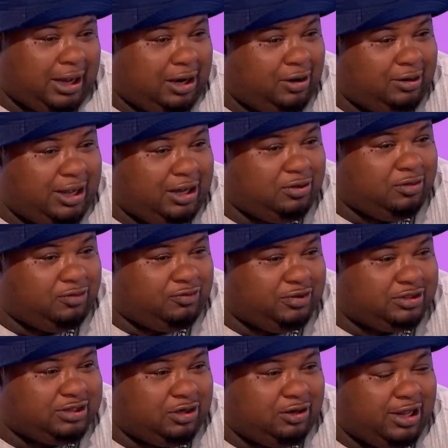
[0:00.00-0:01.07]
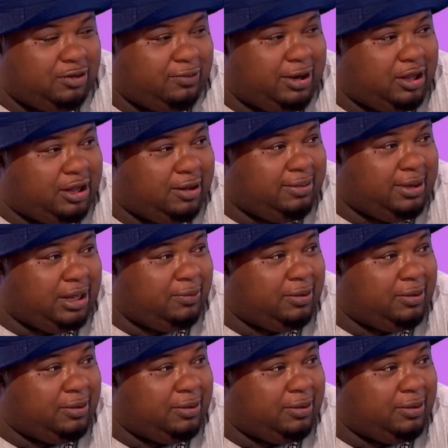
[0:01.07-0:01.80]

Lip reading: I don't like no fish. I don't like the way you look at me.